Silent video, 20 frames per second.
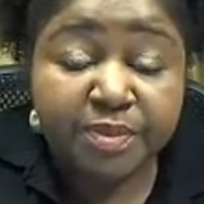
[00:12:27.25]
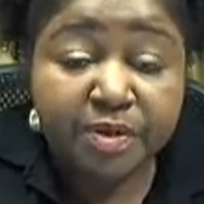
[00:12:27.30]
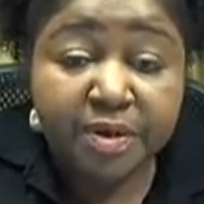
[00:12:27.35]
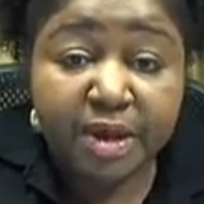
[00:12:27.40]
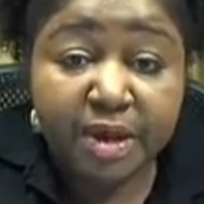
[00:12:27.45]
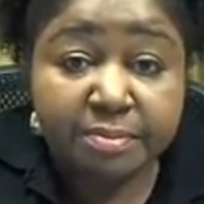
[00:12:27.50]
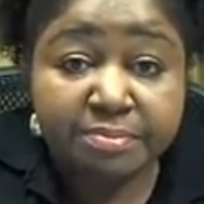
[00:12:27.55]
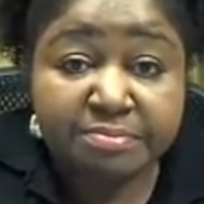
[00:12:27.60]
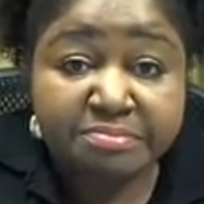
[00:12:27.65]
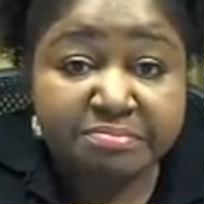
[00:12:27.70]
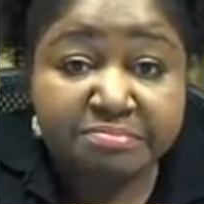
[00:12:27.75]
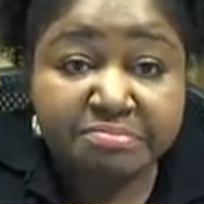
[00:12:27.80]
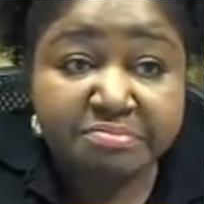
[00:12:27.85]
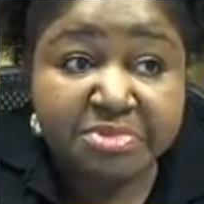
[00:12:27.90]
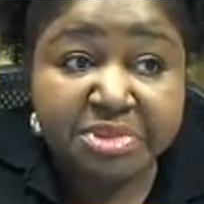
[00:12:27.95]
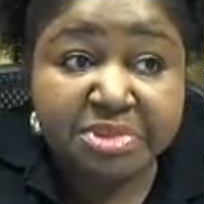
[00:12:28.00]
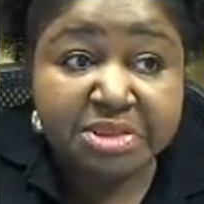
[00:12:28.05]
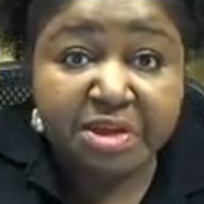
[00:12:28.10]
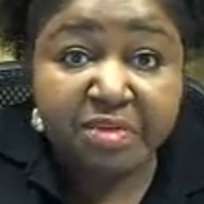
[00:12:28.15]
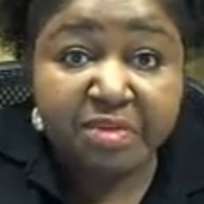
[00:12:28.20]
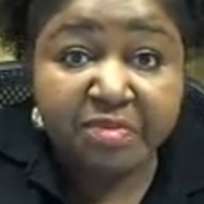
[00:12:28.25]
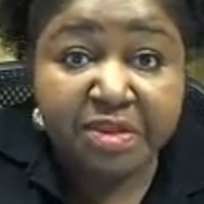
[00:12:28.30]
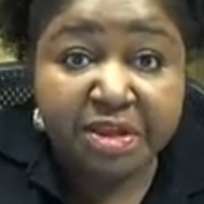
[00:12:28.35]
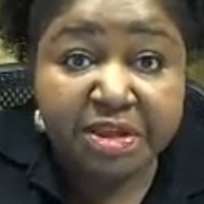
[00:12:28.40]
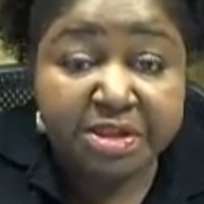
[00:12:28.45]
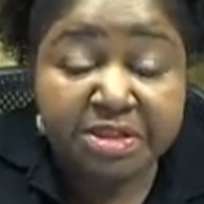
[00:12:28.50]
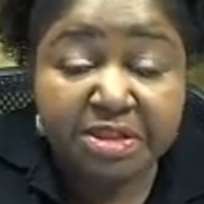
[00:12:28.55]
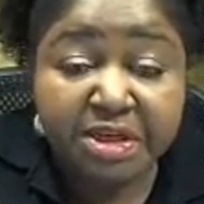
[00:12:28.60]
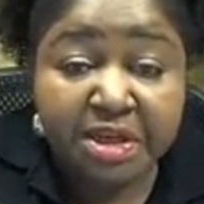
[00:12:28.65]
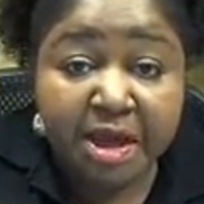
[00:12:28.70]
Okay, just
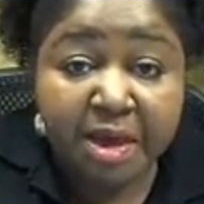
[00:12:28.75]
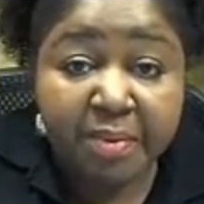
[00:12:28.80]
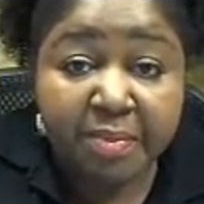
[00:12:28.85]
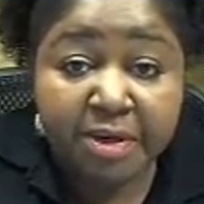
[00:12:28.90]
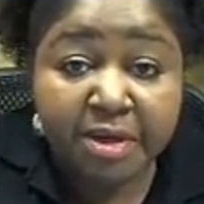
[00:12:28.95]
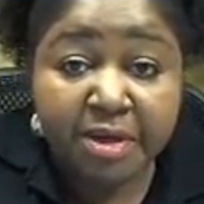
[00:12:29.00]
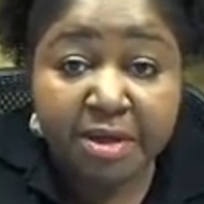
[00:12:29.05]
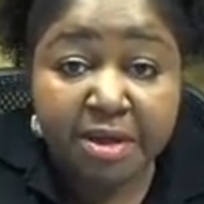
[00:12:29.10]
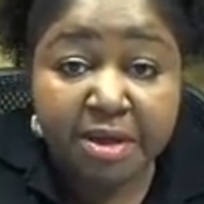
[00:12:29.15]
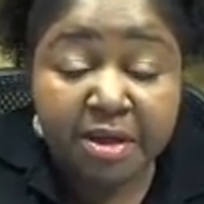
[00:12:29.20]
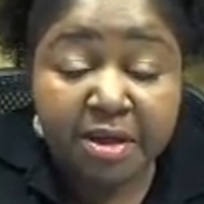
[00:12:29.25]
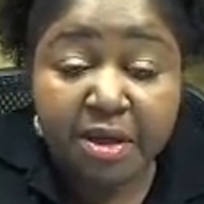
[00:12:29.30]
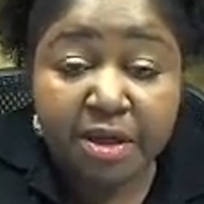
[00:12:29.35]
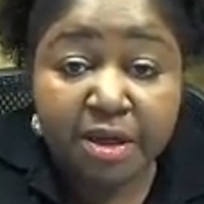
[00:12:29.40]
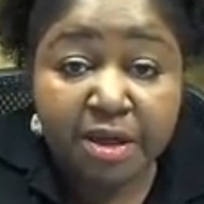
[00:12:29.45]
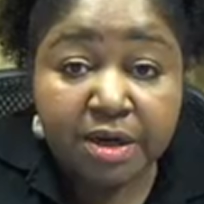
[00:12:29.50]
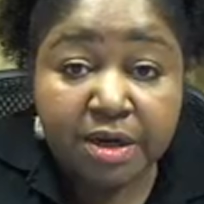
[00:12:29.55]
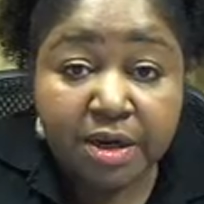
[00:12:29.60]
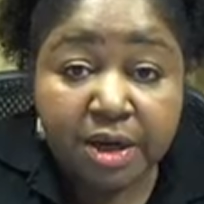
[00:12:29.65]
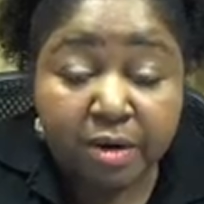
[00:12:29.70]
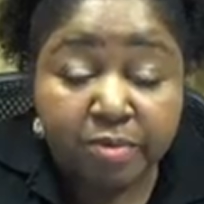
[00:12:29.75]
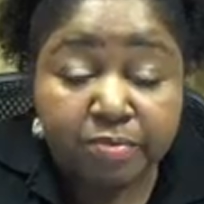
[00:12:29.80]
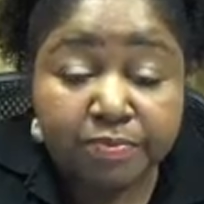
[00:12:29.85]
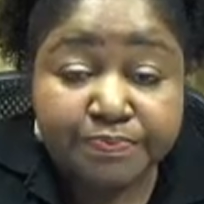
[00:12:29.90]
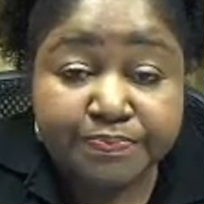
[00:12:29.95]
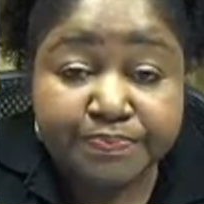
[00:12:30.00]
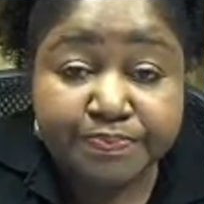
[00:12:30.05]
everything's going to happen, huh? No.